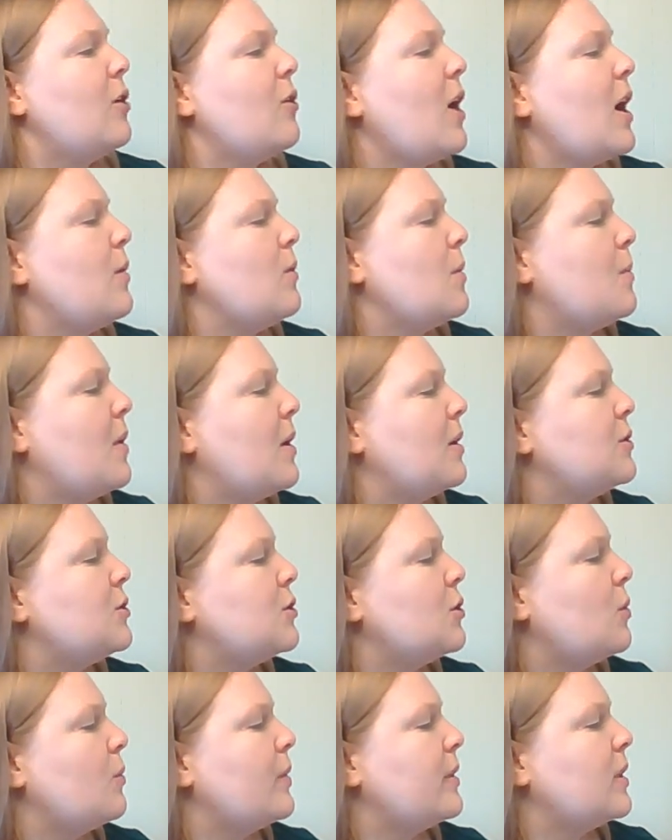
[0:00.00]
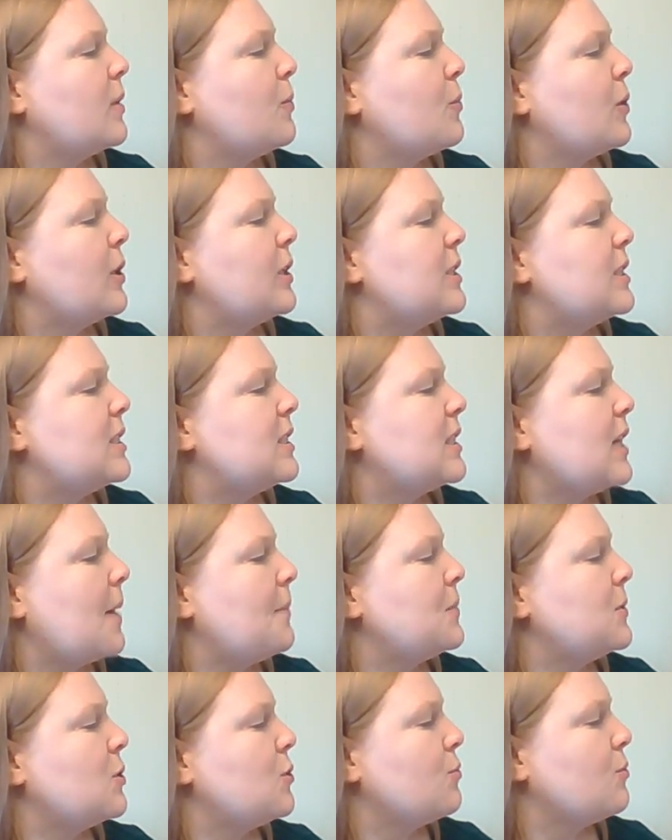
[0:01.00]
cried Rapunzel when the prince
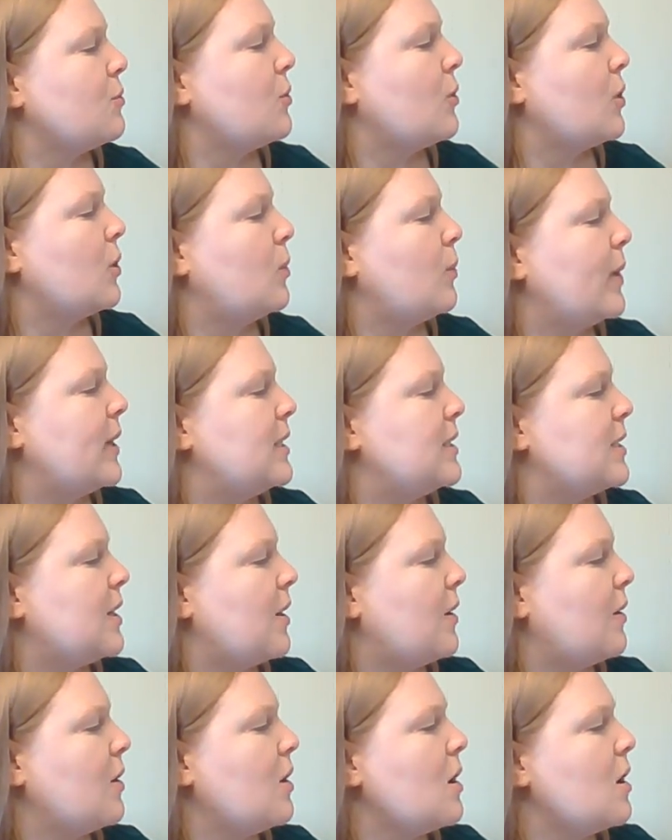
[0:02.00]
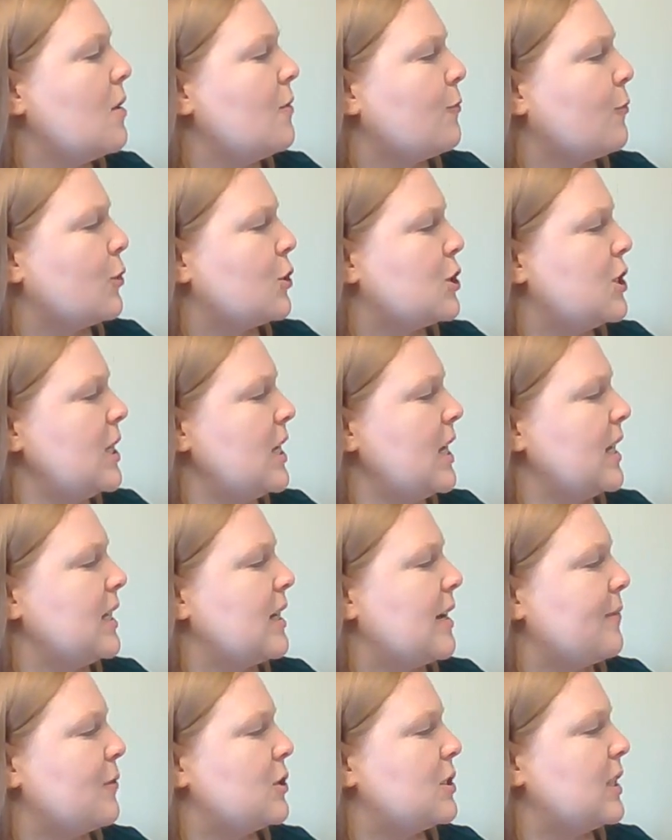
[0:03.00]
stepped through her window, for she had
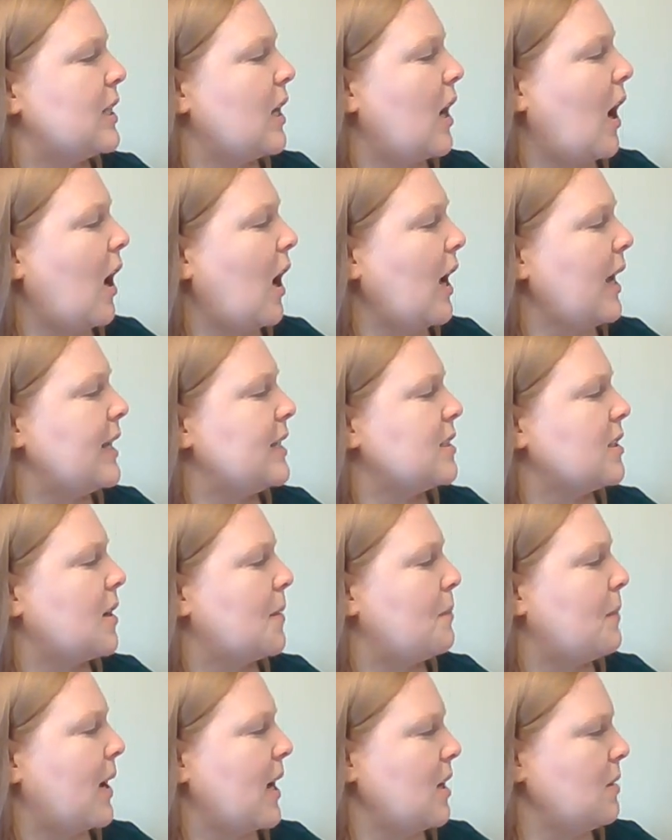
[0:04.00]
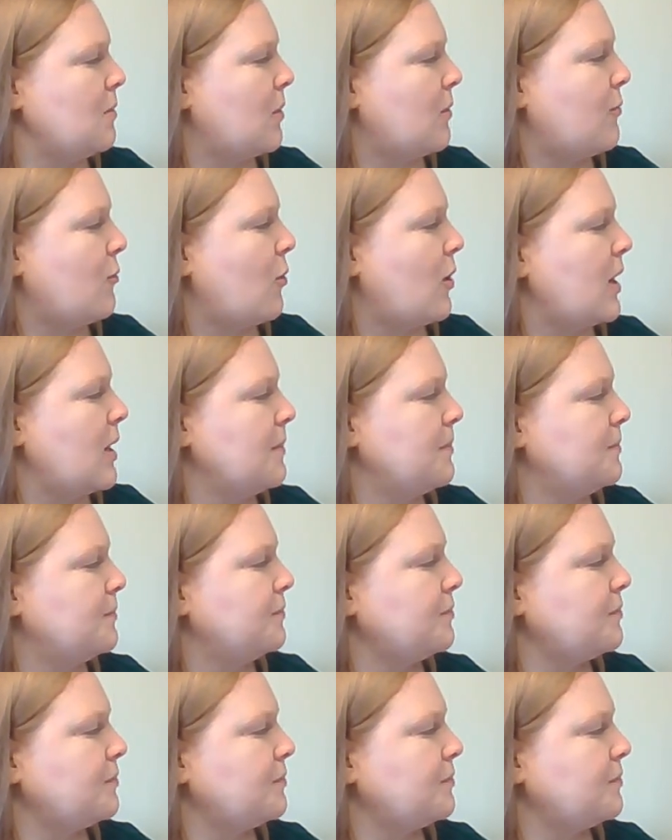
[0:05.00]
never set eyes on a man before.